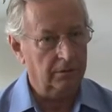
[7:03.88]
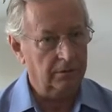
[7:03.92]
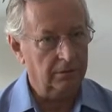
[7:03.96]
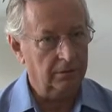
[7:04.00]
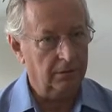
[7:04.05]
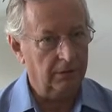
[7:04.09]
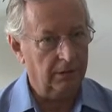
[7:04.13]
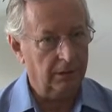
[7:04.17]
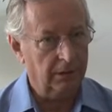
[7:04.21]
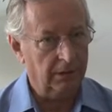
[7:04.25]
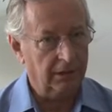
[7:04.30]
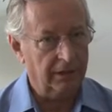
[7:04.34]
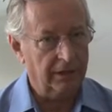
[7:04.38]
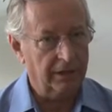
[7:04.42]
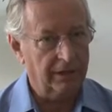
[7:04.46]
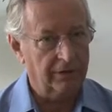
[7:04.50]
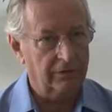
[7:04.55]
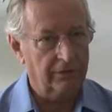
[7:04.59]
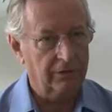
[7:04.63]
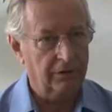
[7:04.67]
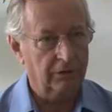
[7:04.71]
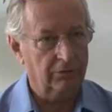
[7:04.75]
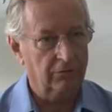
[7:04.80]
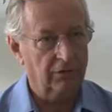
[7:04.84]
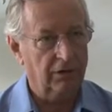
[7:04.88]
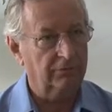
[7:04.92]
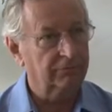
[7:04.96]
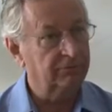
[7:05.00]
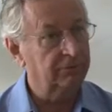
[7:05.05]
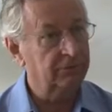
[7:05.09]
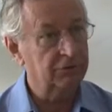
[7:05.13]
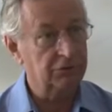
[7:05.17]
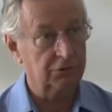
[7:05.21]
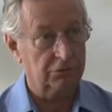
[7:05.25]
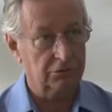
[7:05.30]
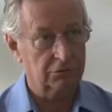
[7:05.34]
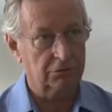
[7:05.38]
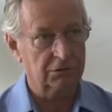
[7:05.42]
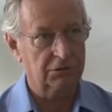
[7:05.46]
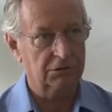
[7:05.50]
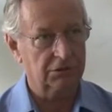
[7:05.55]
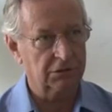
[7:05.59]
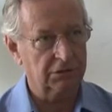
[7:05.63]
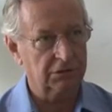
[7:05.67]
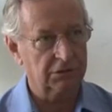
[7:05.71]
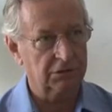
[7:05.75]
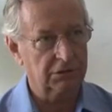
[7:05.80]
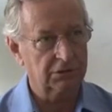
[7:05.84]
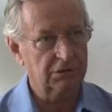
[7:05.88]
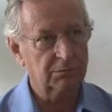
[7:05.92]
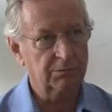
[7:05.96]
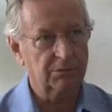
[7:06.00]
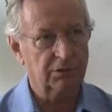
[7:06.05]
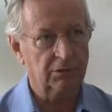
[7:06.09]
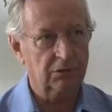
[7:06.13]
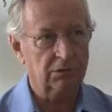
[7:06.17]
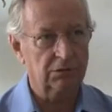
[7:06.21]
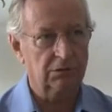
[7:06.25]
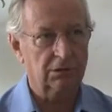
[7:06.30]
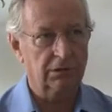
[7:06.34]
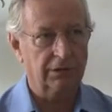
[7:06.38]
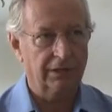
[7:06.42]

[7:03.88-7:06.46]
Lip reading: They are carrying around physical diseases because